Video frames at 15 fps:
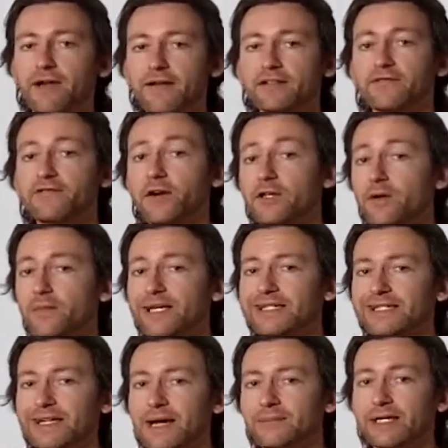you have to file your
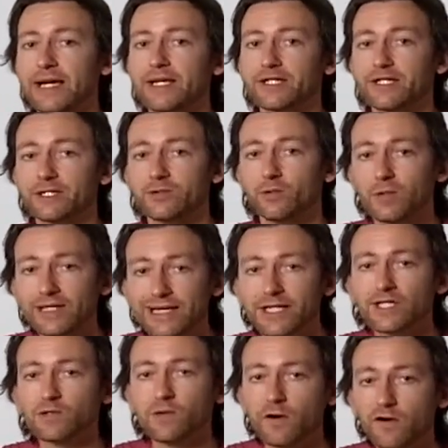PCT application
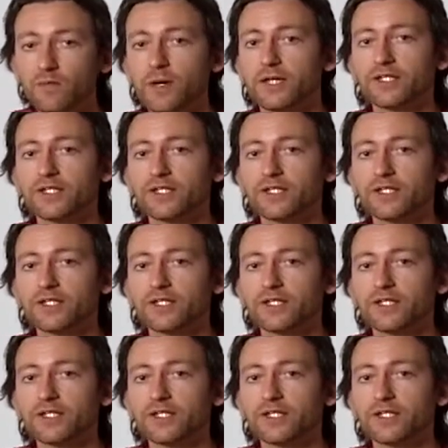within 12